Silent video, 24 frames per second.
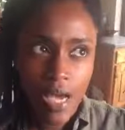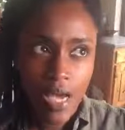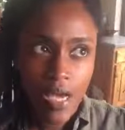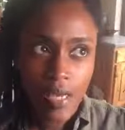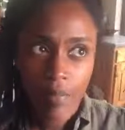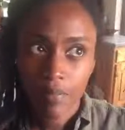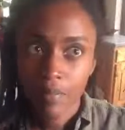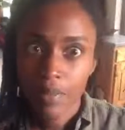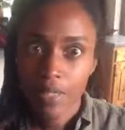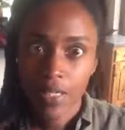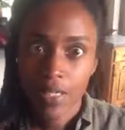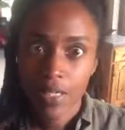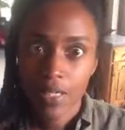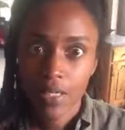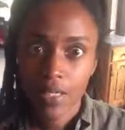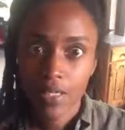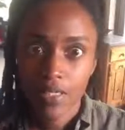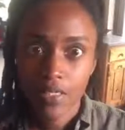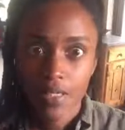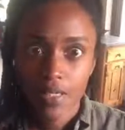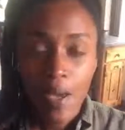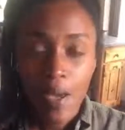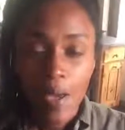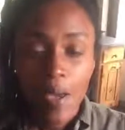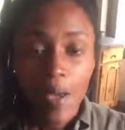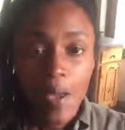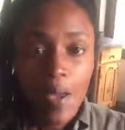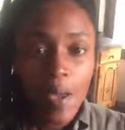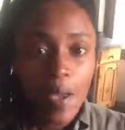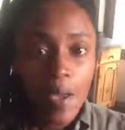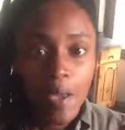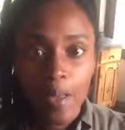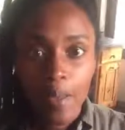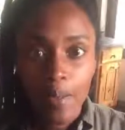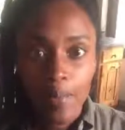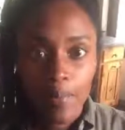eyed peas,
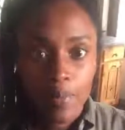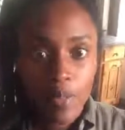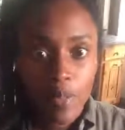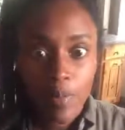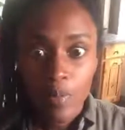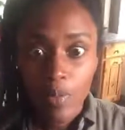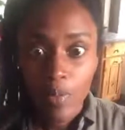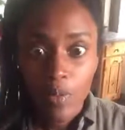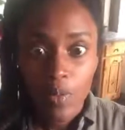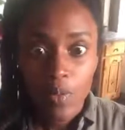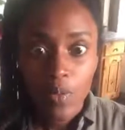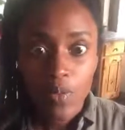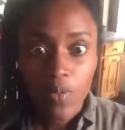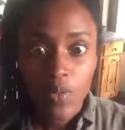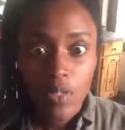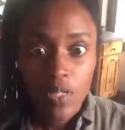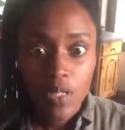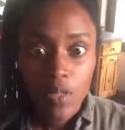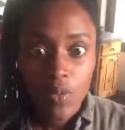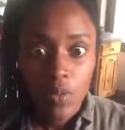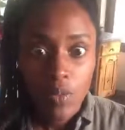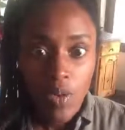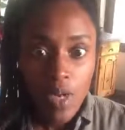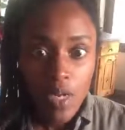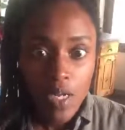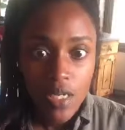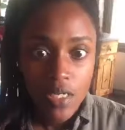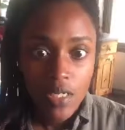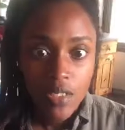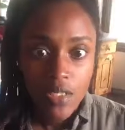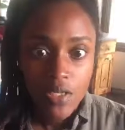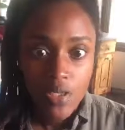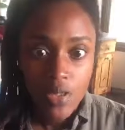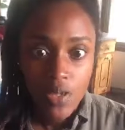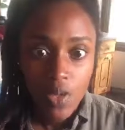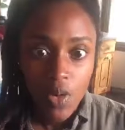and people really wanted
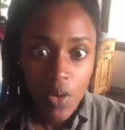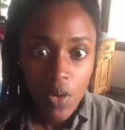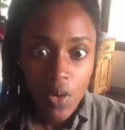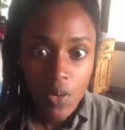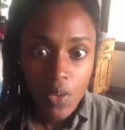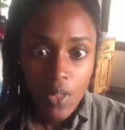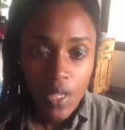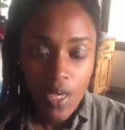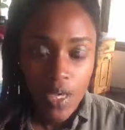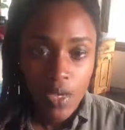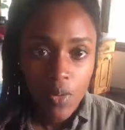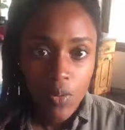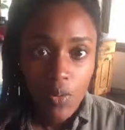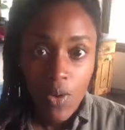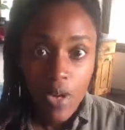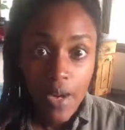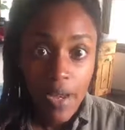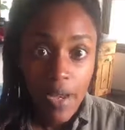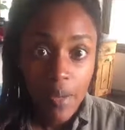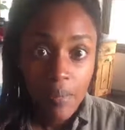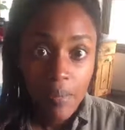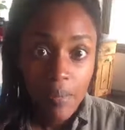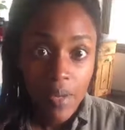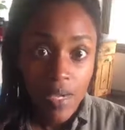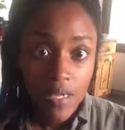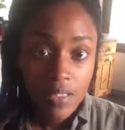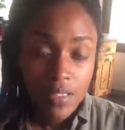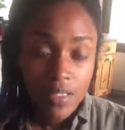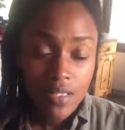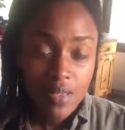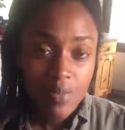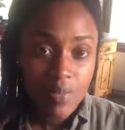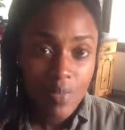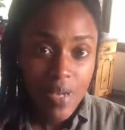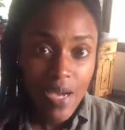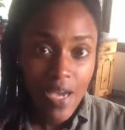to know like what I
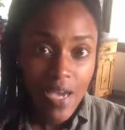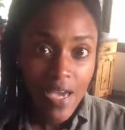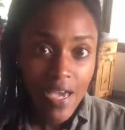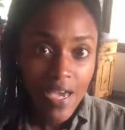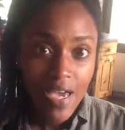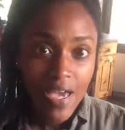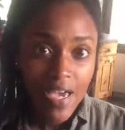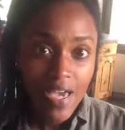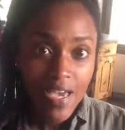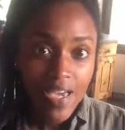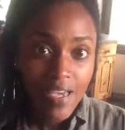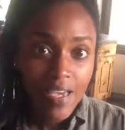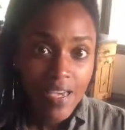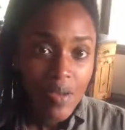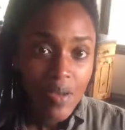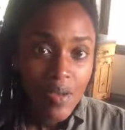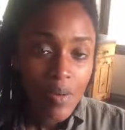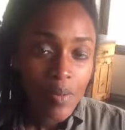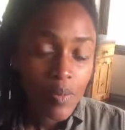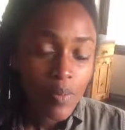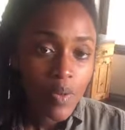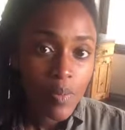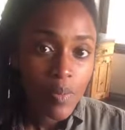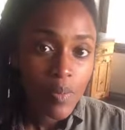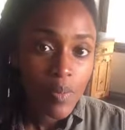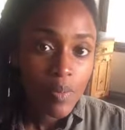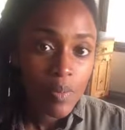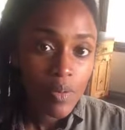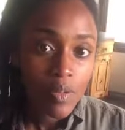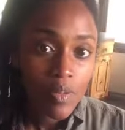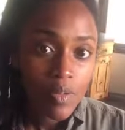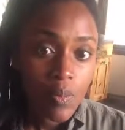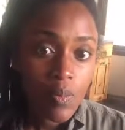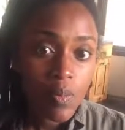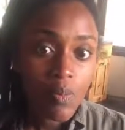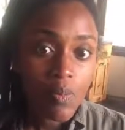meant by
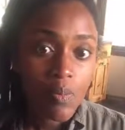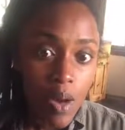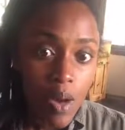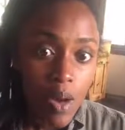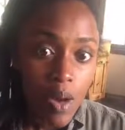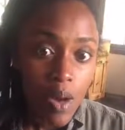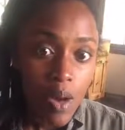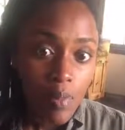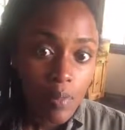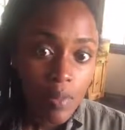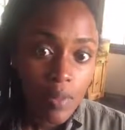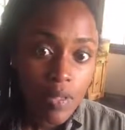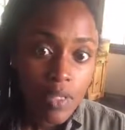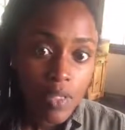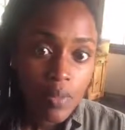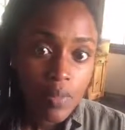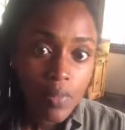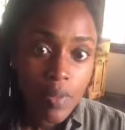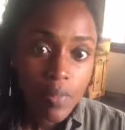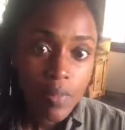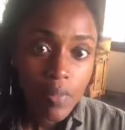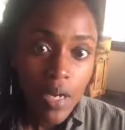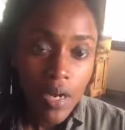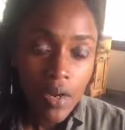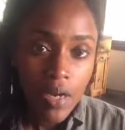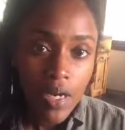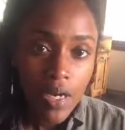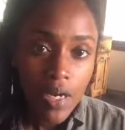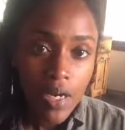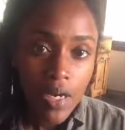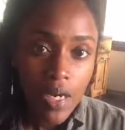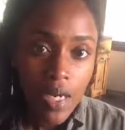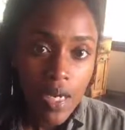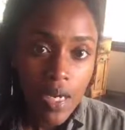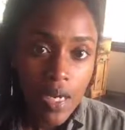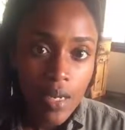properly
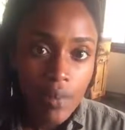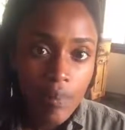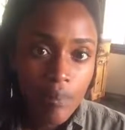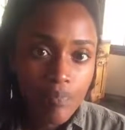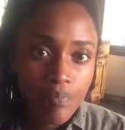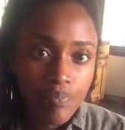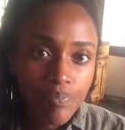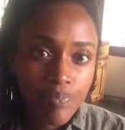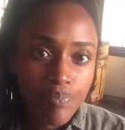preparing